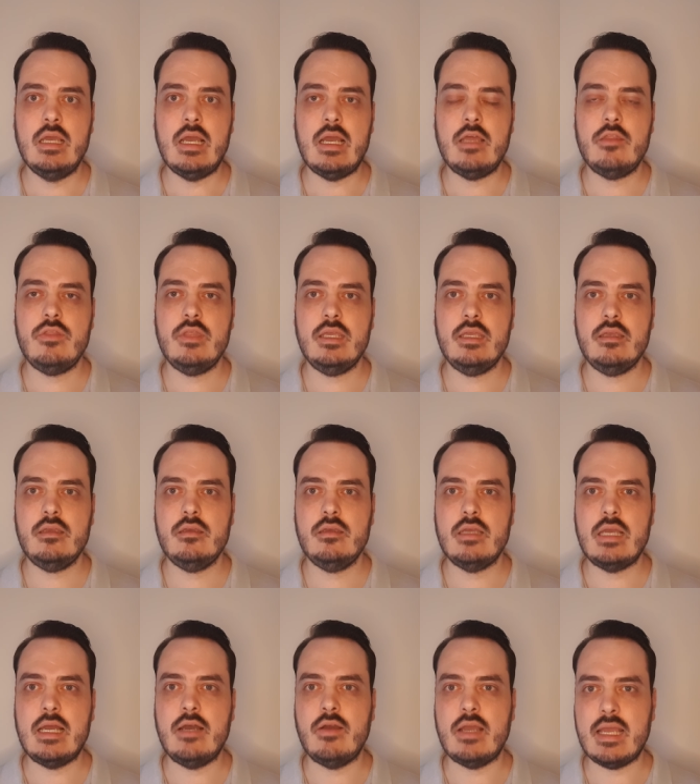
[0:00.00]
I think
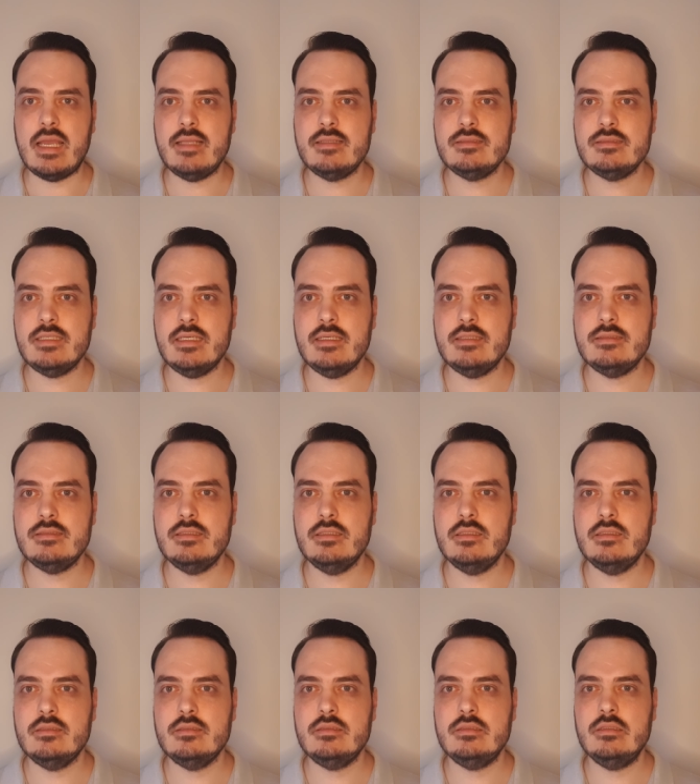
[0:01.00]
our
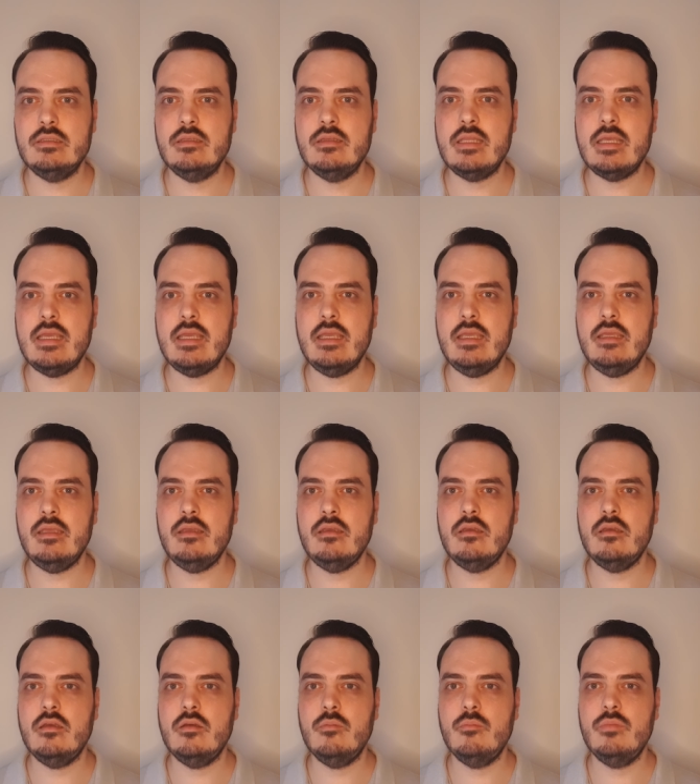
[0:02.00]
ancestors, they
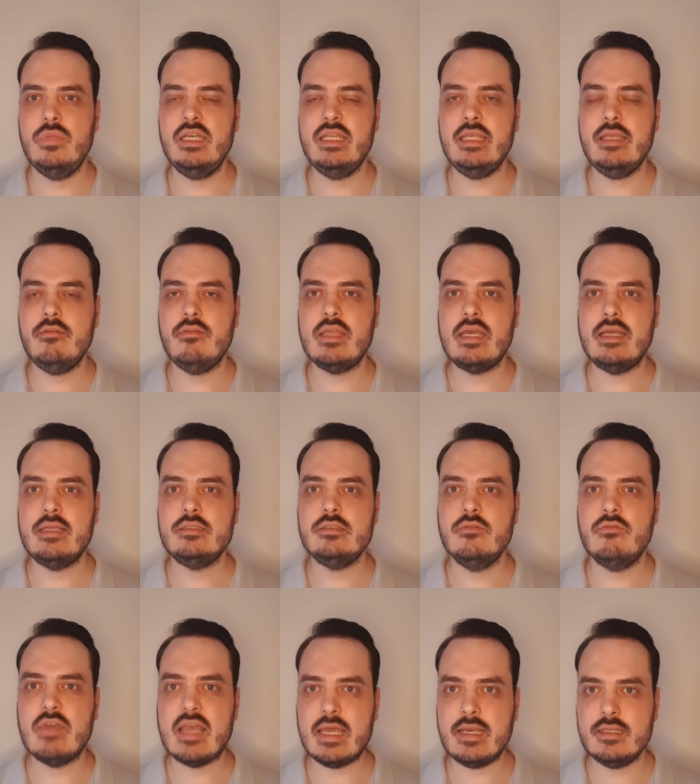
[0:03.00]
believed that
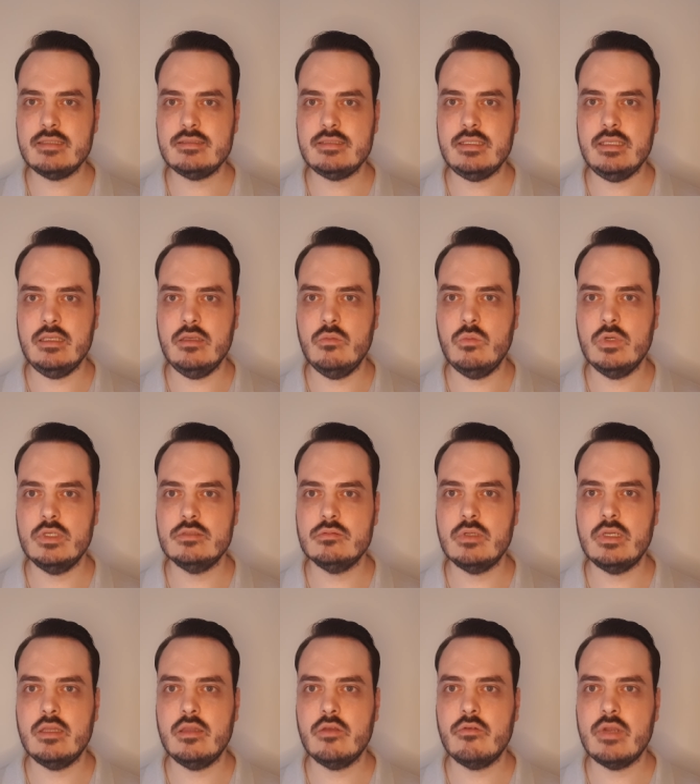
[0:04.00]
vanity was
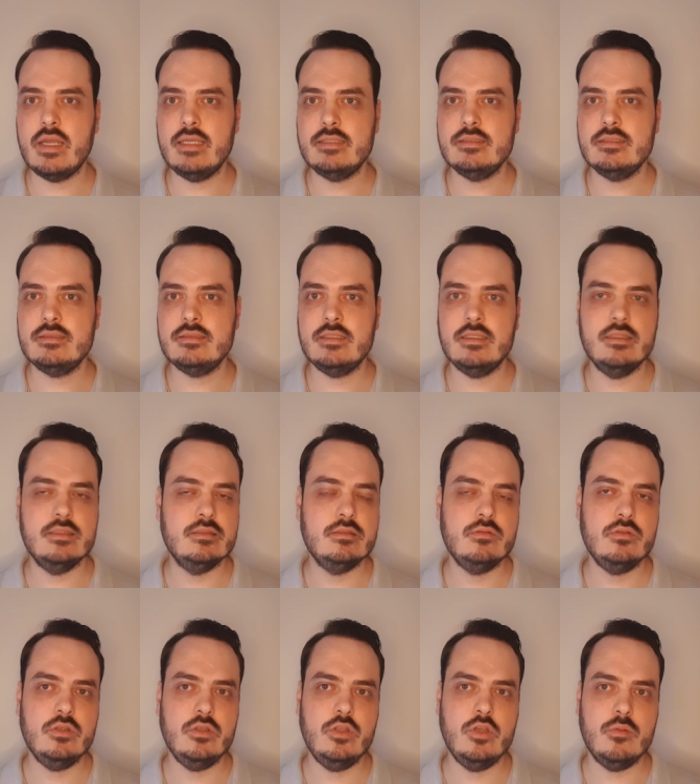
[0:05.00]
one of the greatest sins
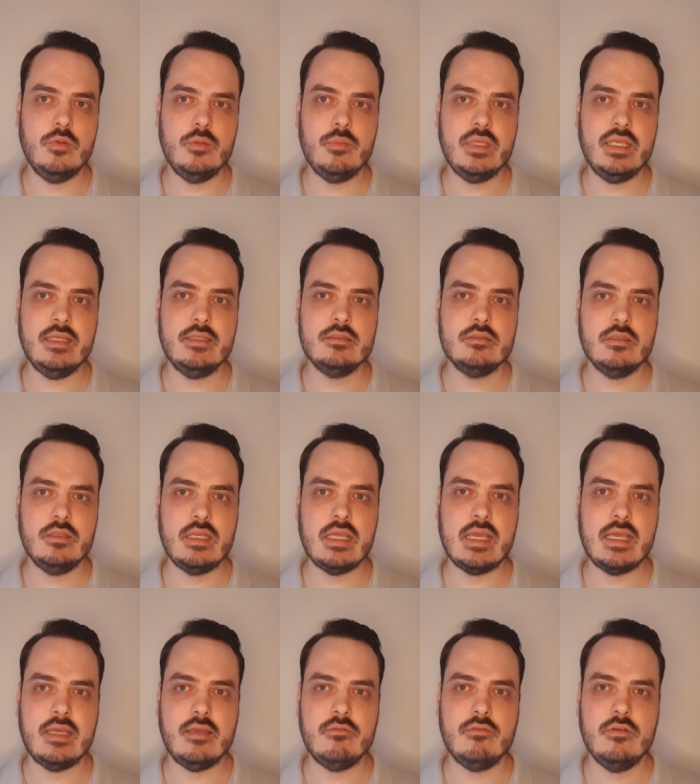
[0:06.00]
human beings could
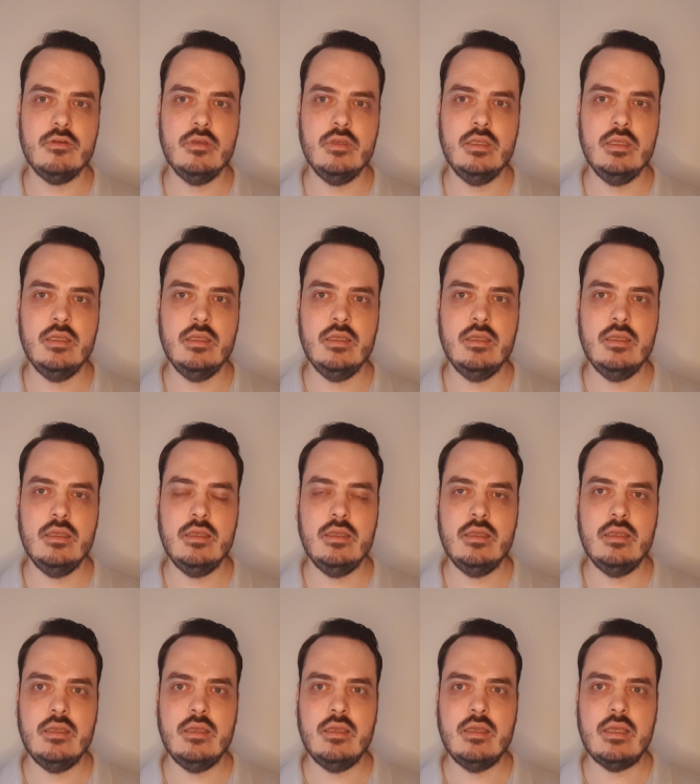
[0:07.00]
have.
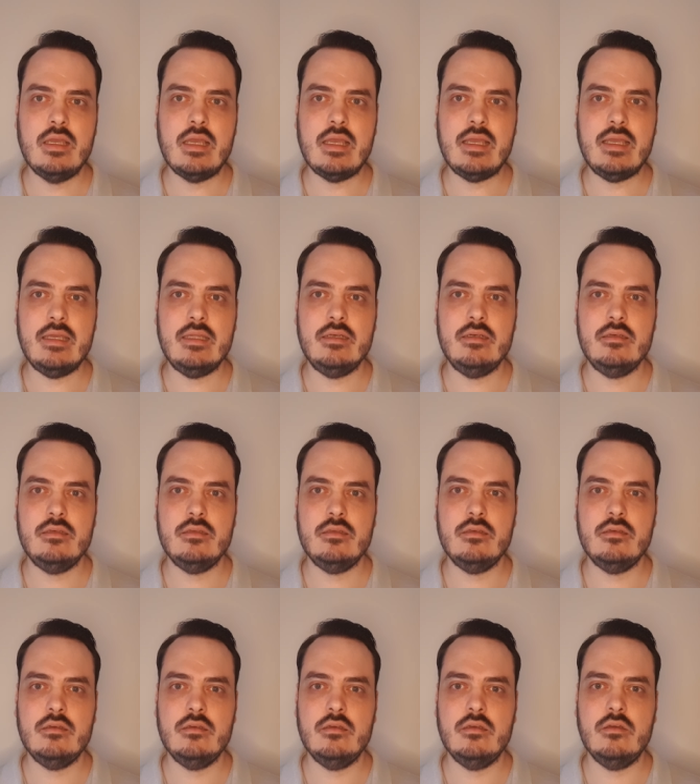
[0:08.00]
And
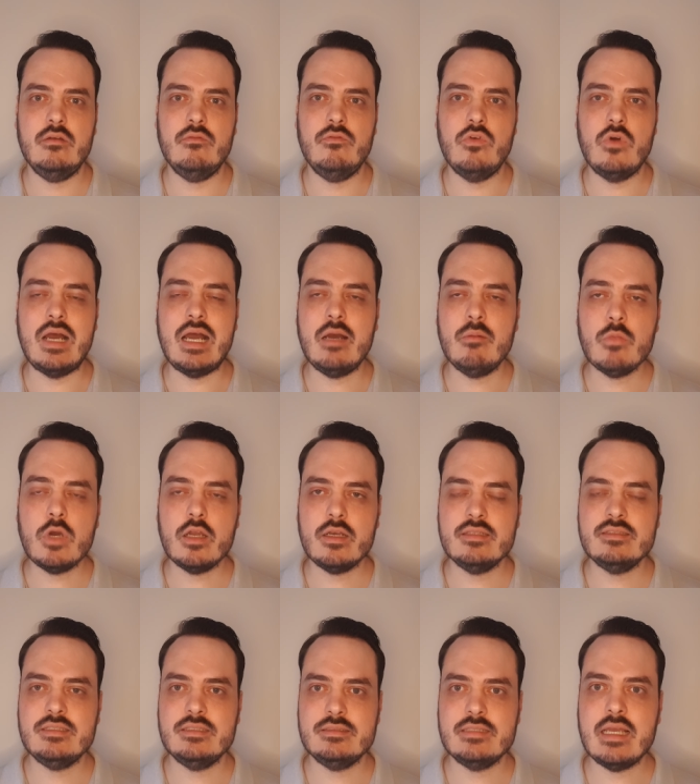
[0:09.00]
for our
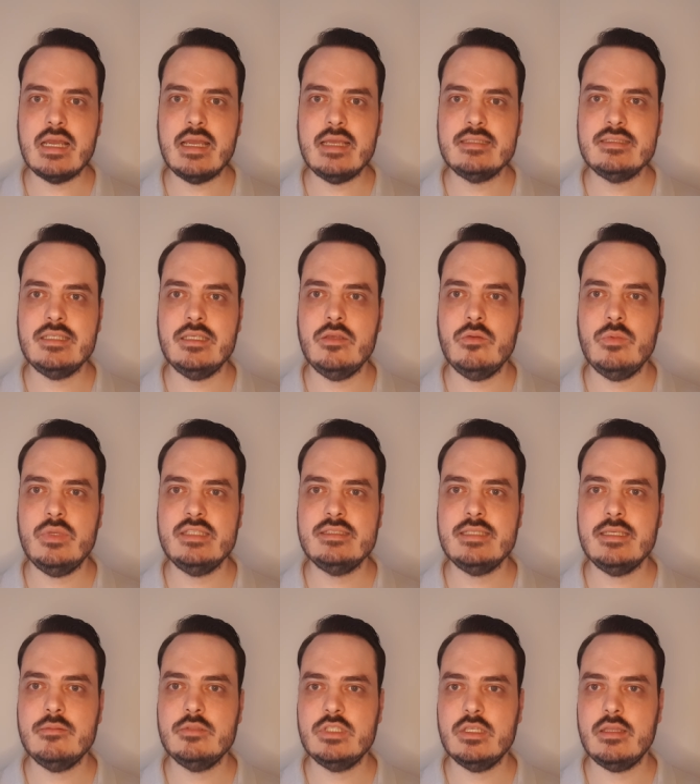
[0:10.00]
modern society, we
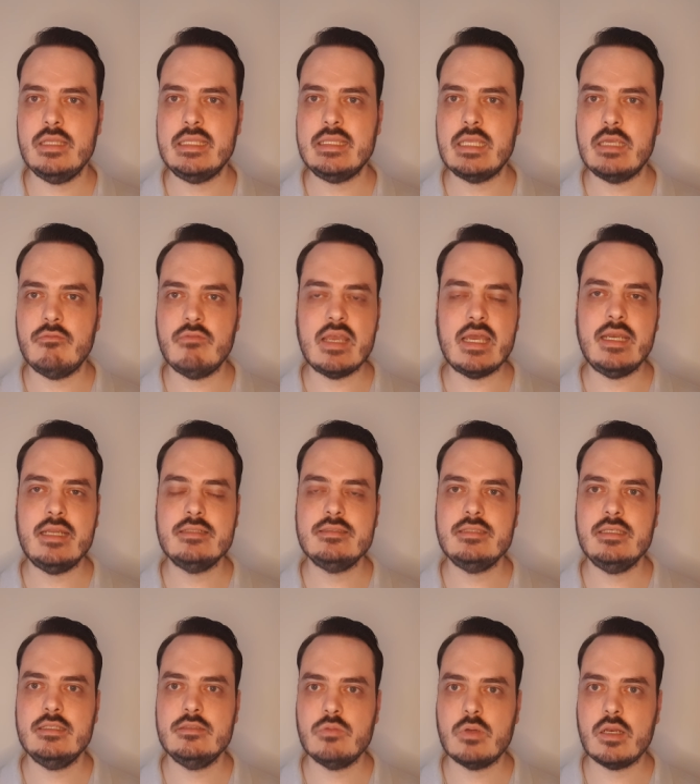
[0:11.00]
seem to think that
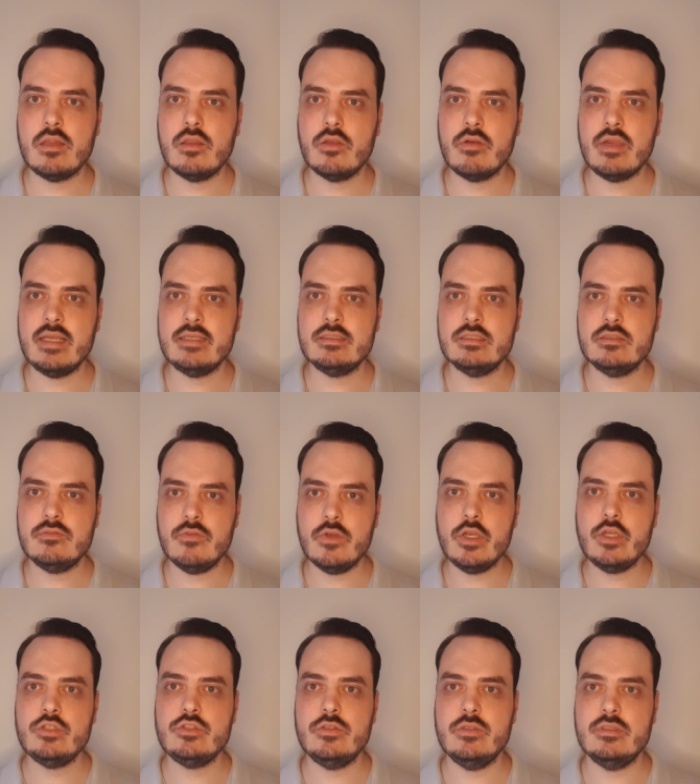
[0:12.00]
vanity is one of the greatest
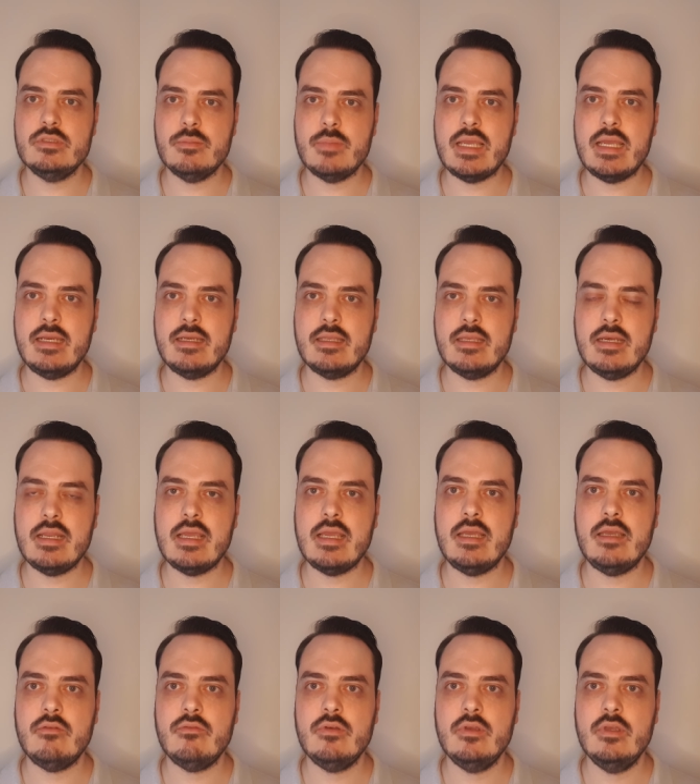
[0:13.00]
virtues a man can have.